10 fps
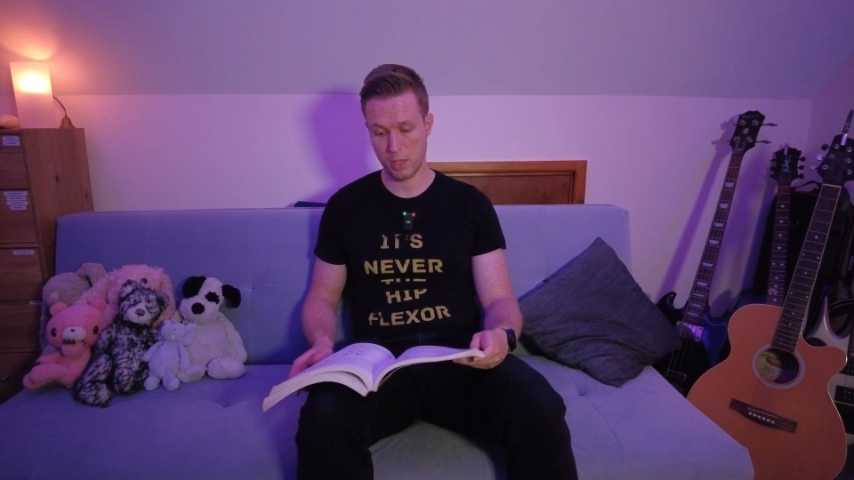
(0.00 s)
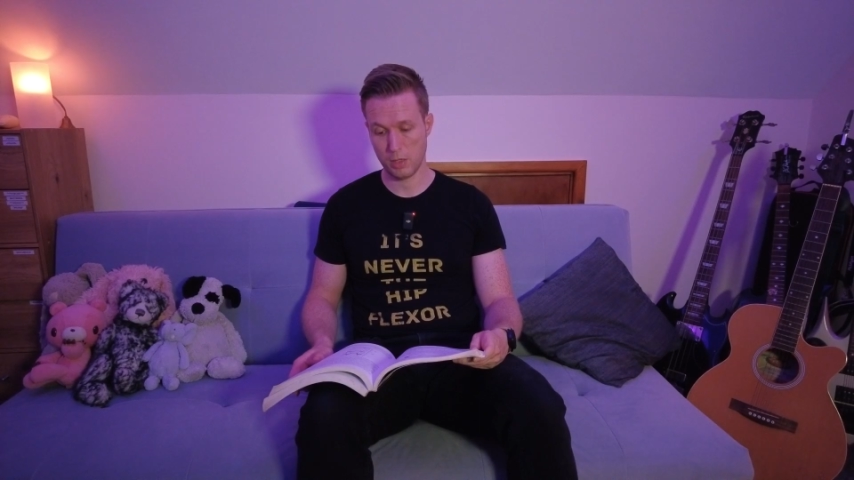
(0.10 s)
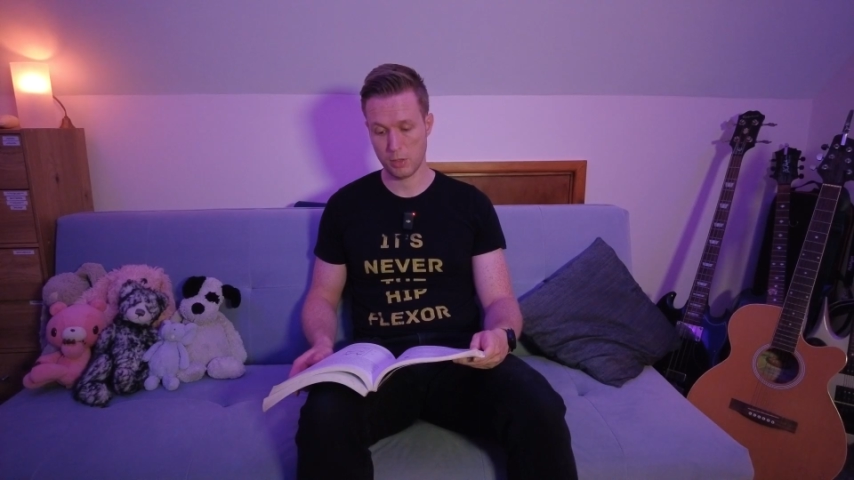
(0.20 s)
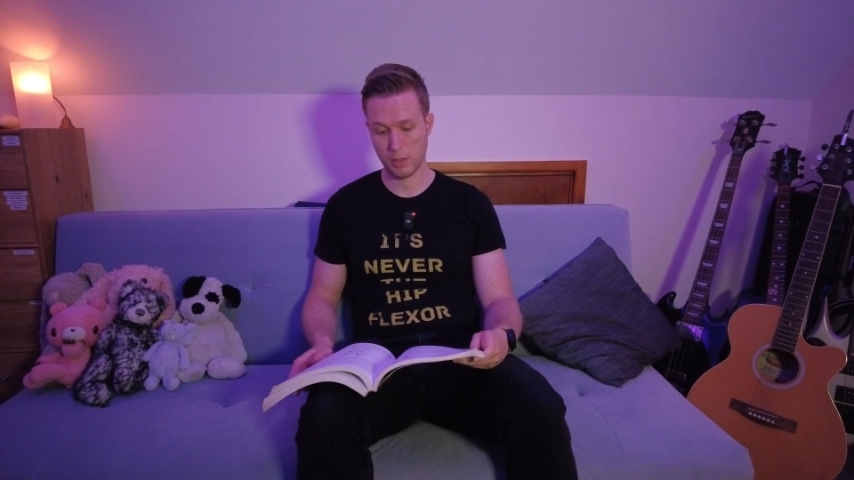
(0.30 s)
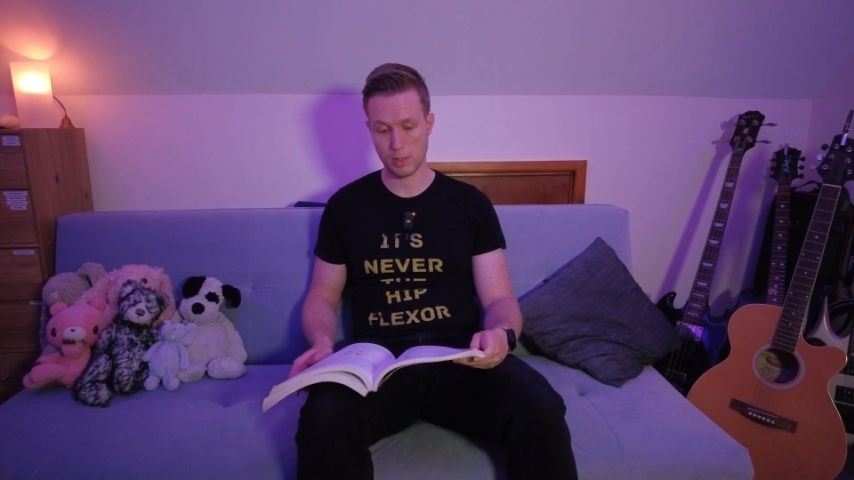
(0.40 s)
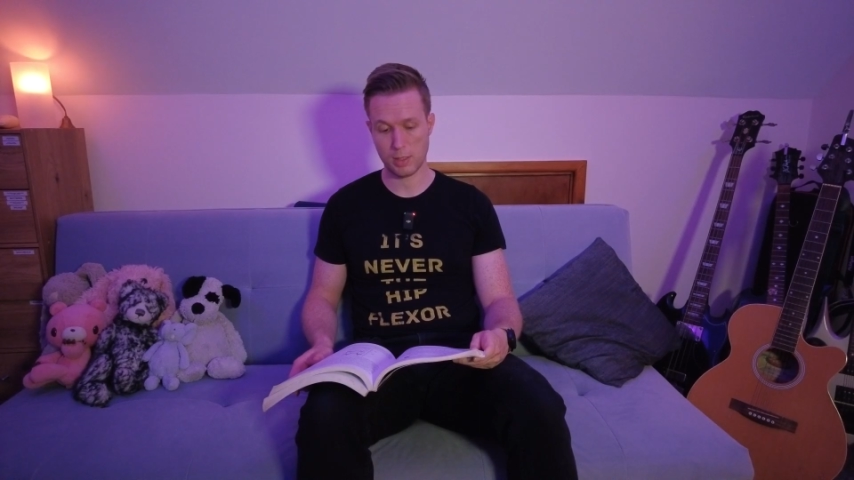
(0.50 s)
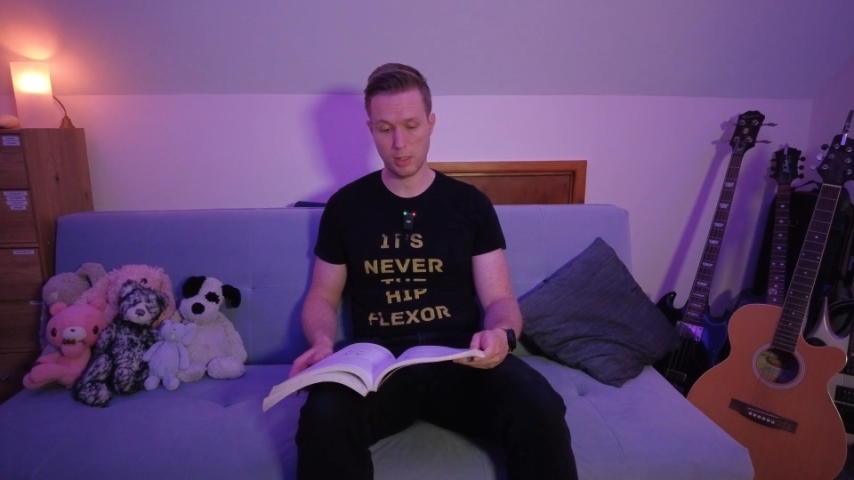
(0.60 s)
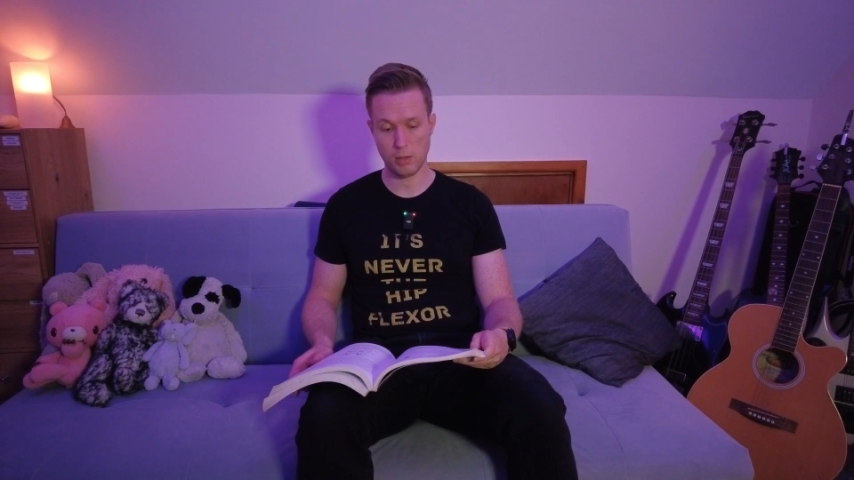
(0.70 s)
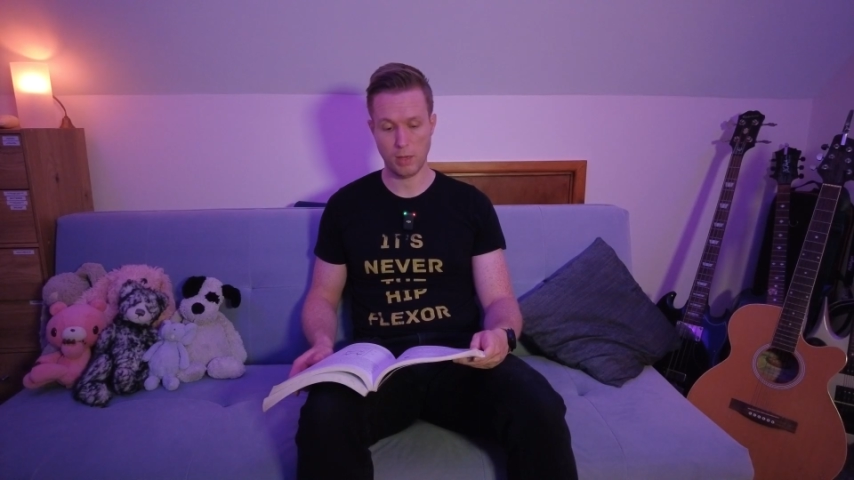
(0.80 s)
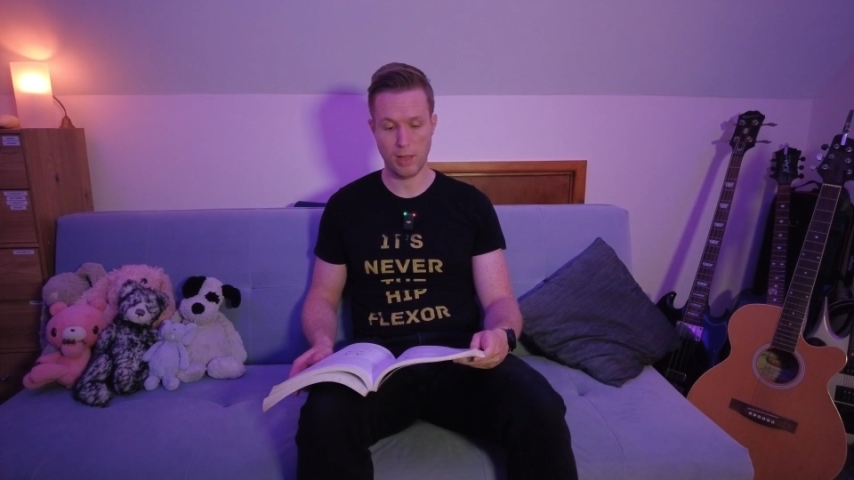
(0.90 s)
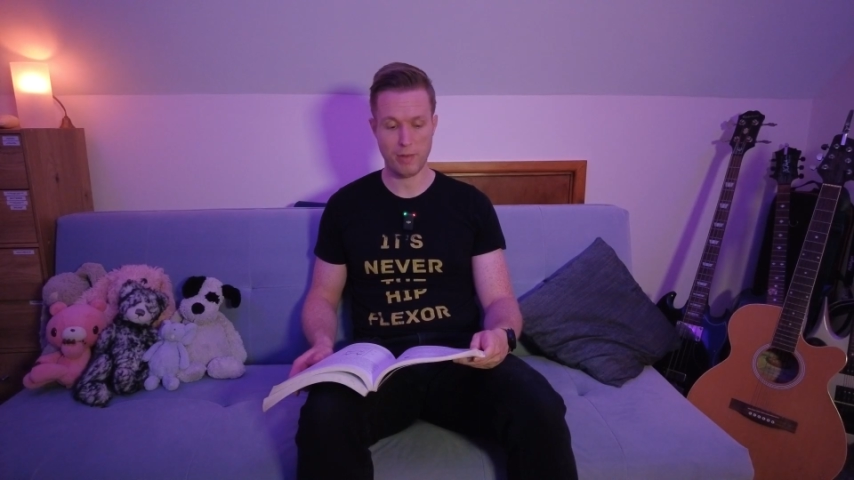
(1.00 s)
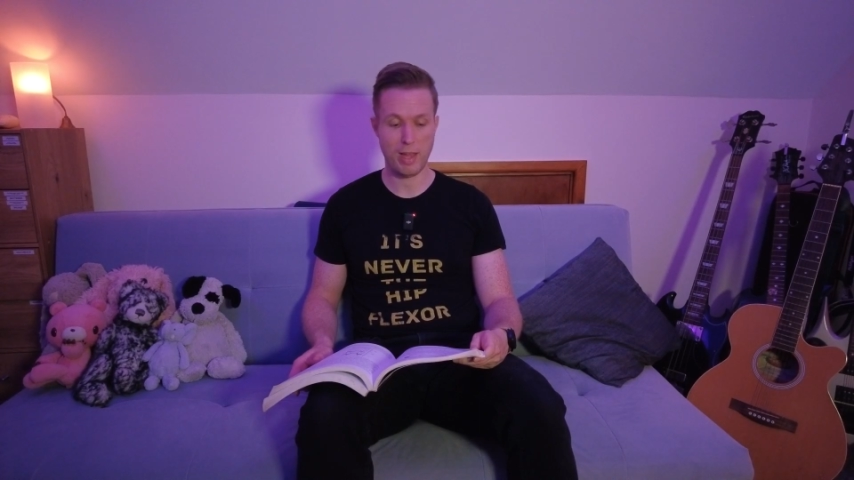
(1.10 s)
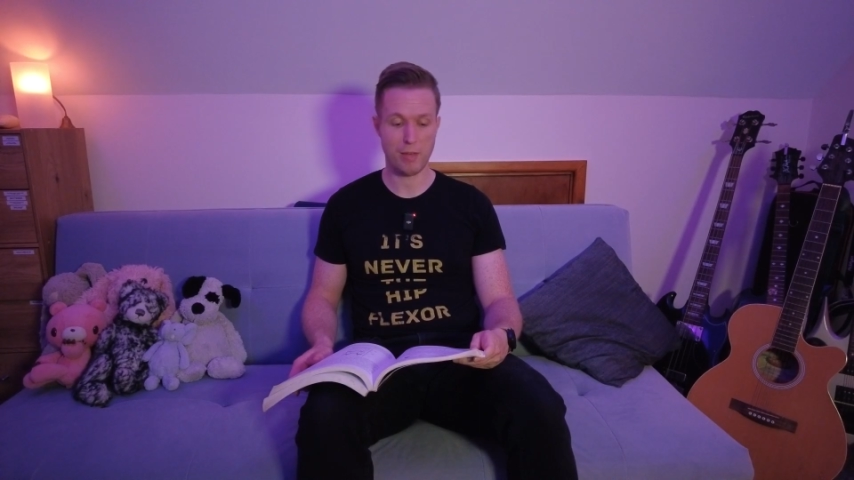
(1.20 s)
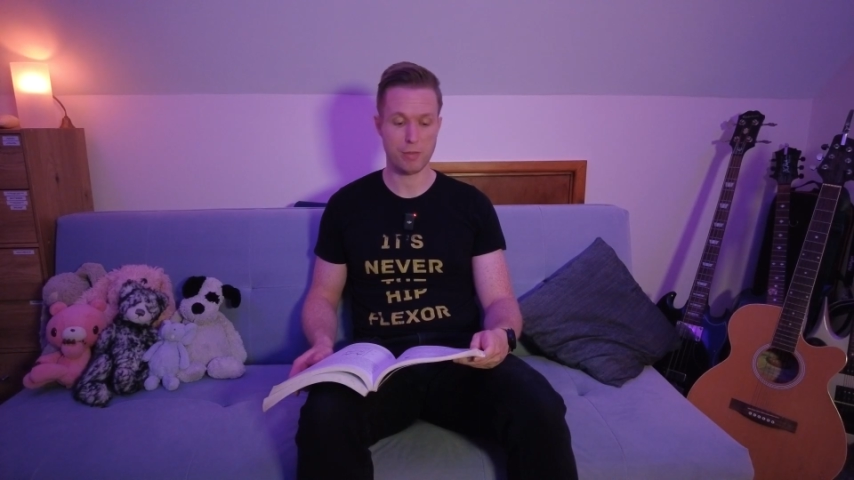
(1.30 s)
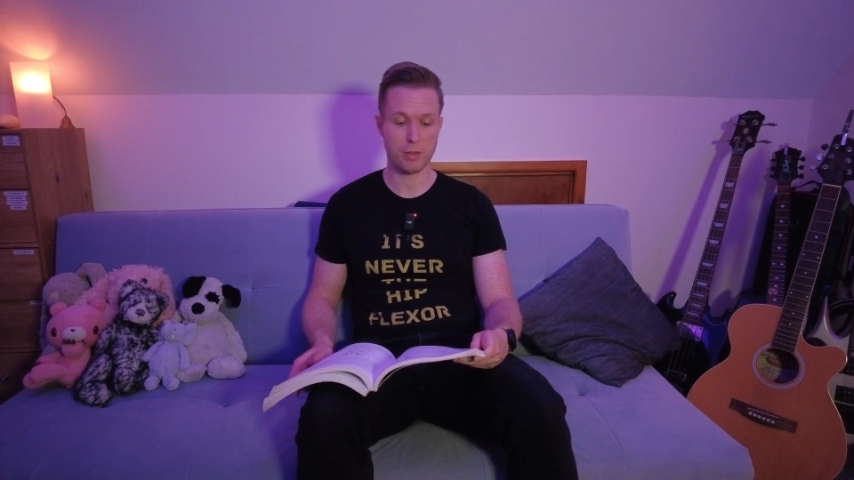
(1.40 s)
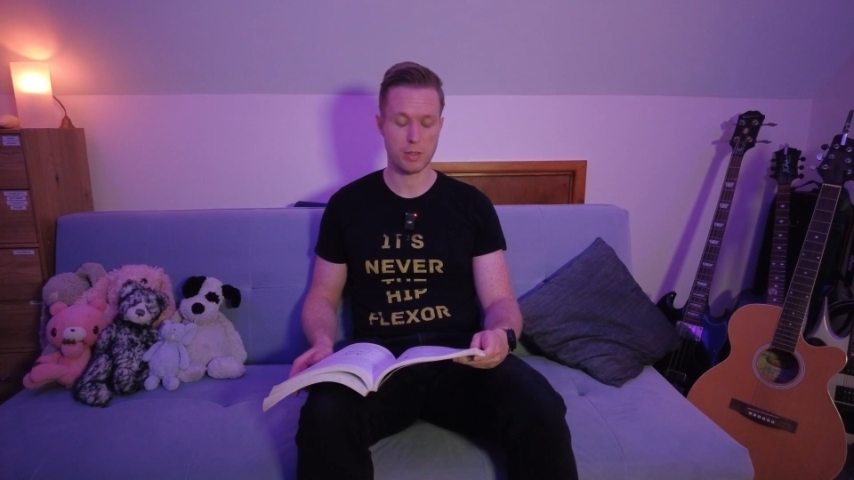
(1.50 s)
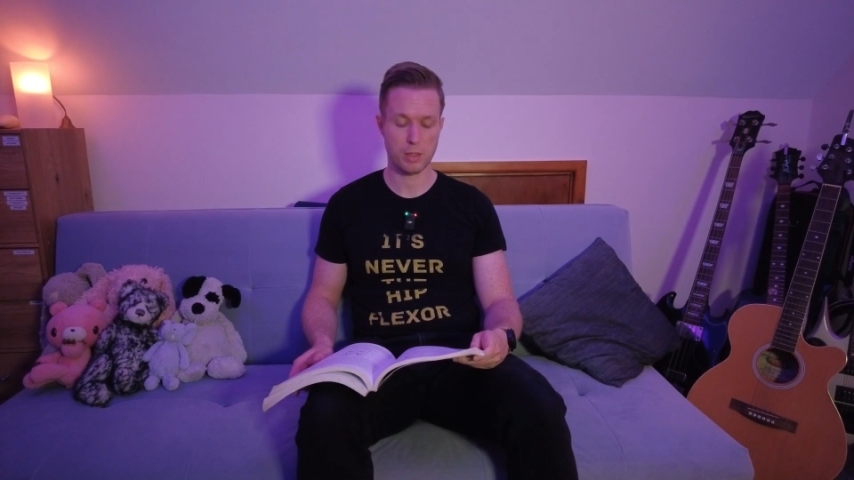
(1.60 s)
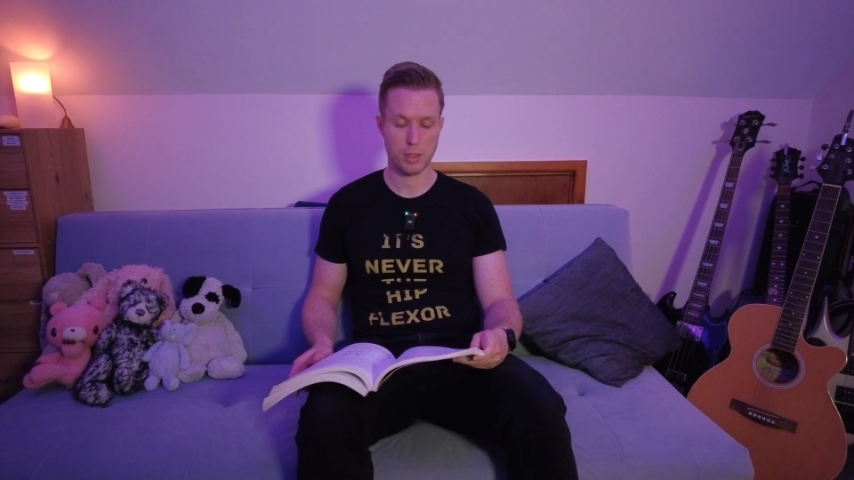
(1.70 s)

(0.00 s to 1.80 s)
during a single heavy effort.